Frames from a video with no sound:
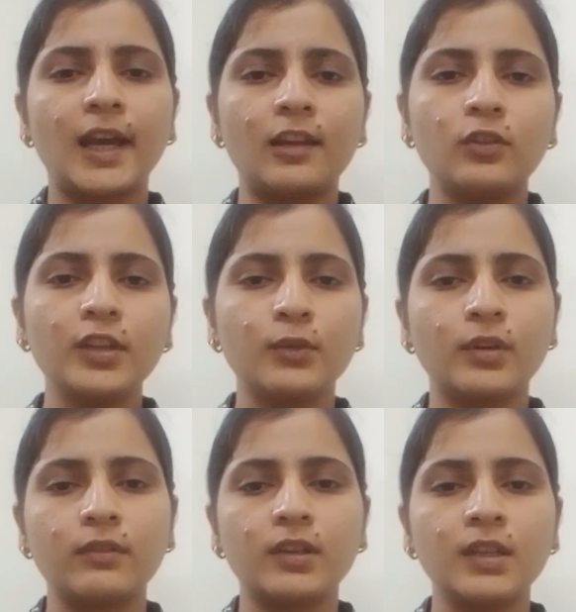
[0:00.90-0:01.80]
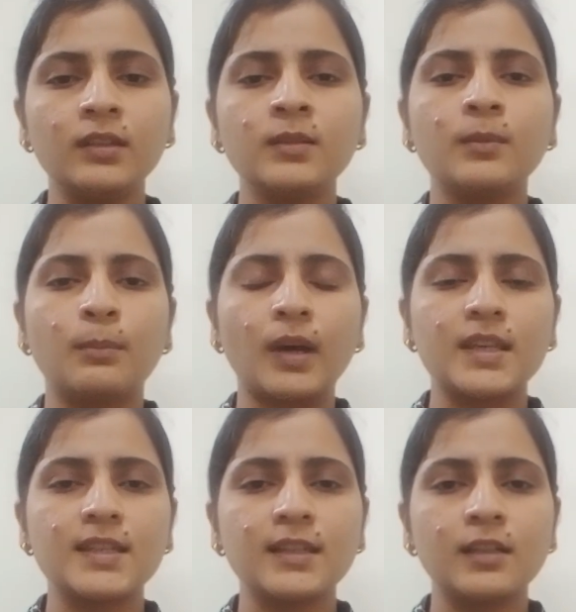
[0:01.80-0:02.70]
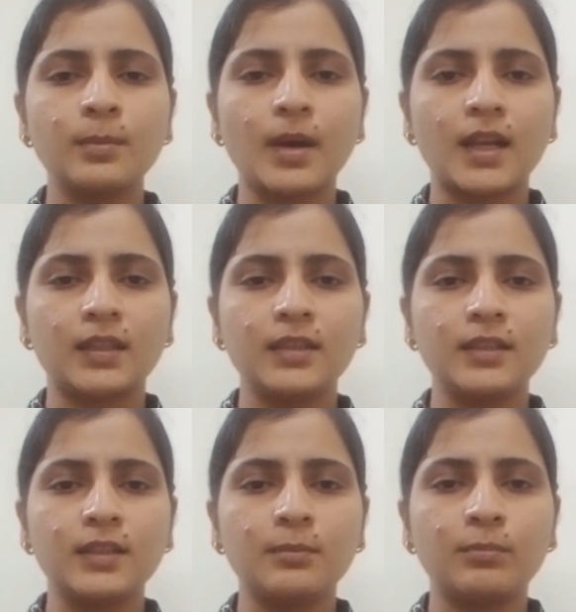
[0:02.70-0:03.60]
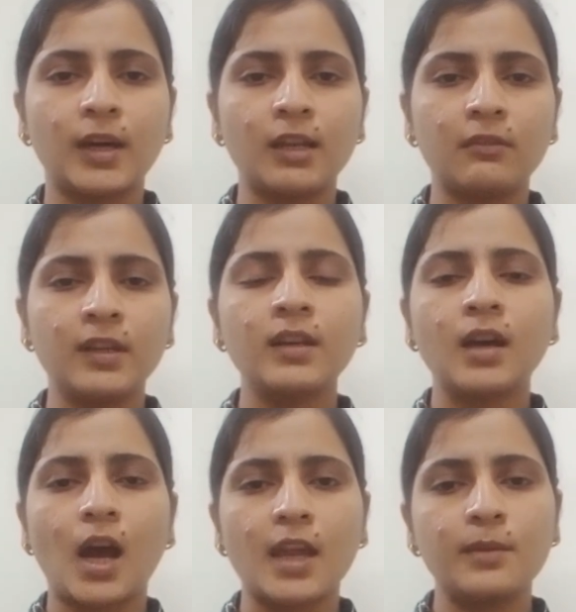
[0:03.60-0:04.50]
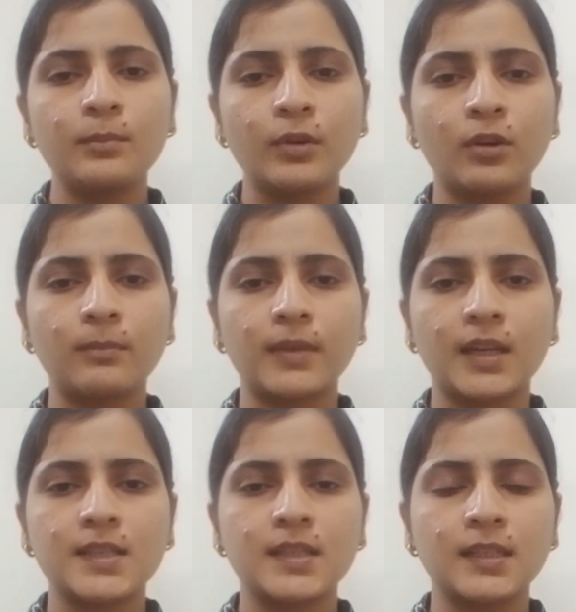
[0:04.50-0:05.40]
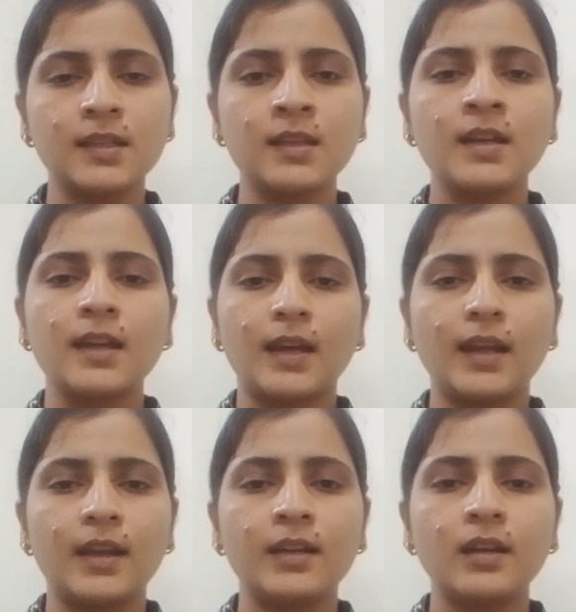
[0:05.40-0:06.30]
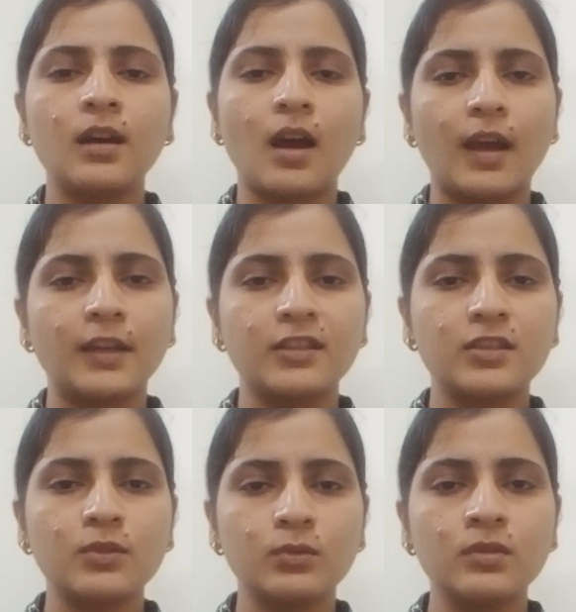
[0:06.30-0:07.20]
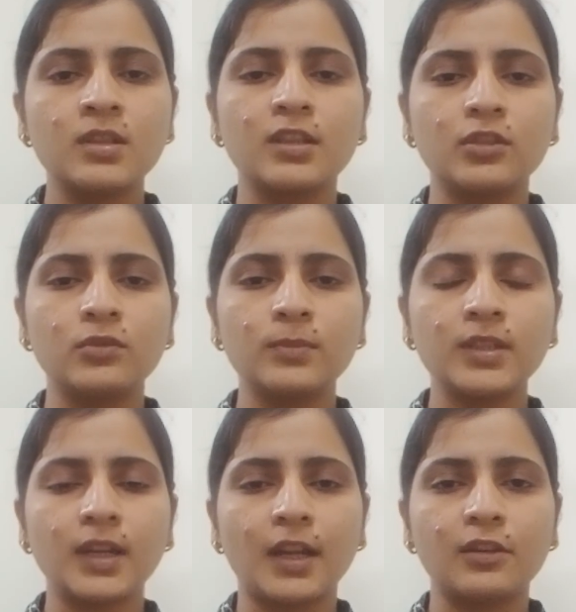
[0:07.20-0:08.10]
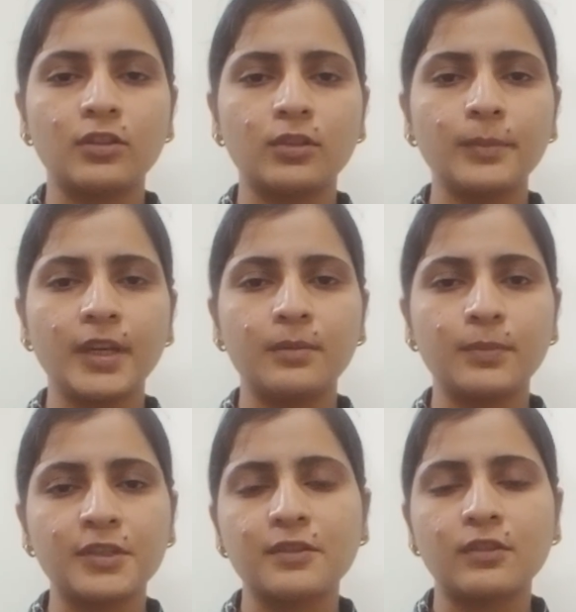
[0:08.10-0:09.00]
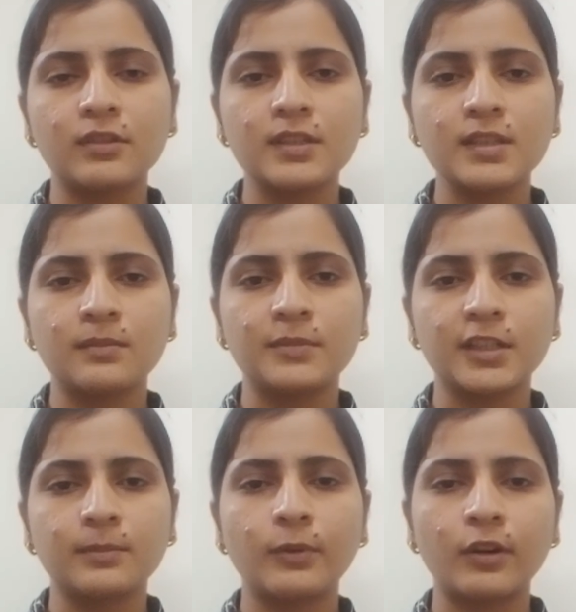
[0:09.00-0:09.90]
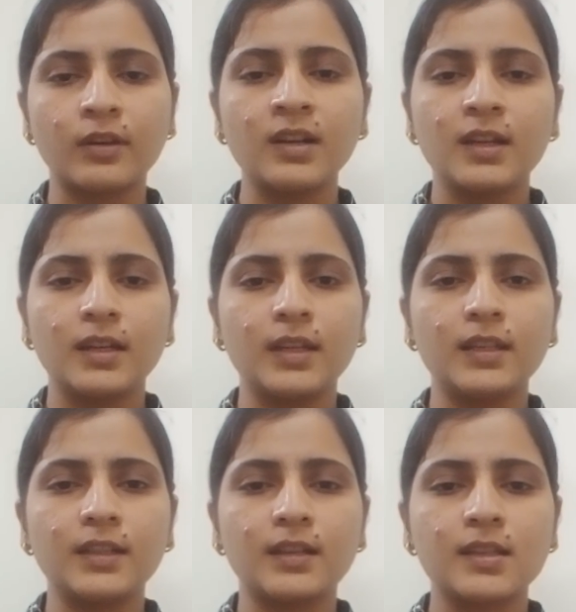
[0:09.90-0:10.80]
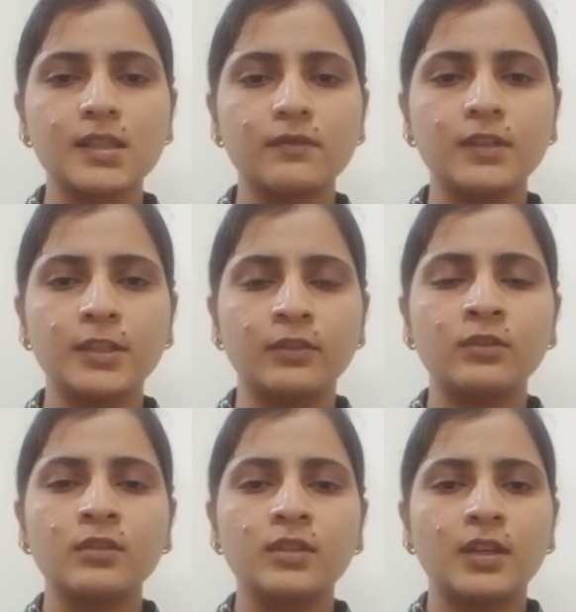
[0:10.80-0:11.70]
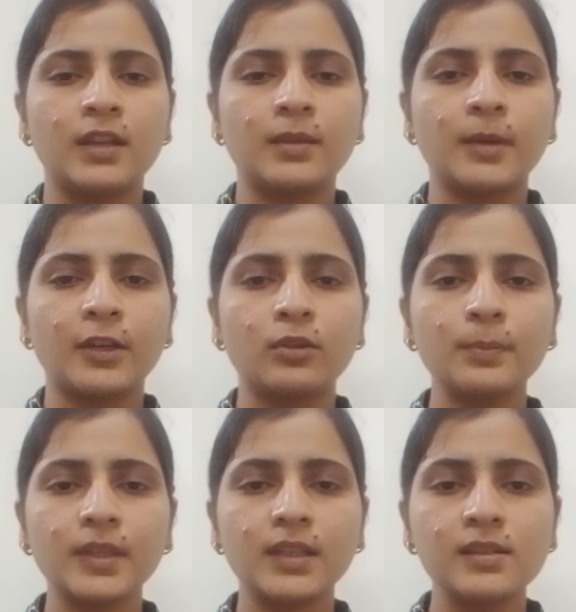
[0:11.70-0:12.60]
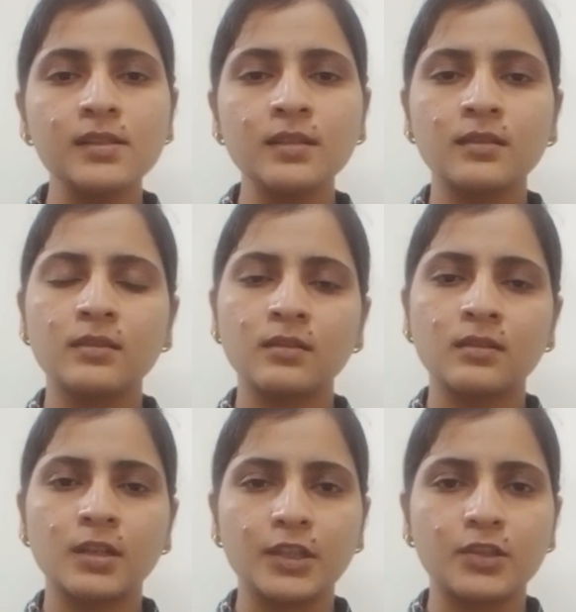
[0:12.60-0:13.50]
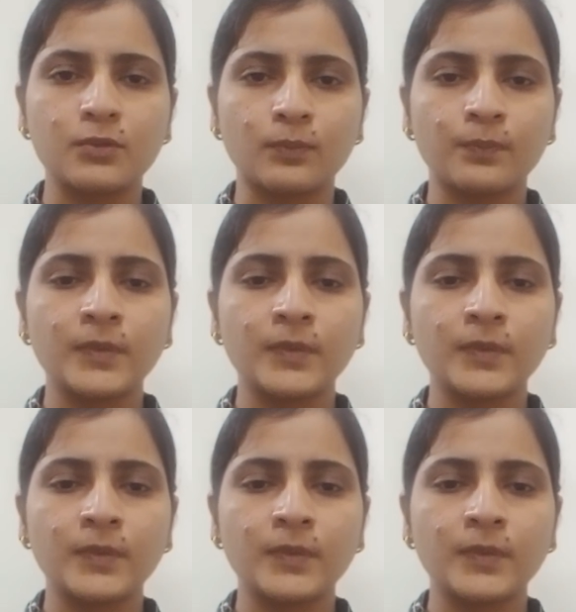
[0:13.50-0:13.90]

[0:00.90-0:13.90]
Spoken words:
Hello everyone, myself Aarti Dilip Palve. I am from Nasik and I choose Human Anatomy and Physiology subject for daily task video. And my topic is tissue.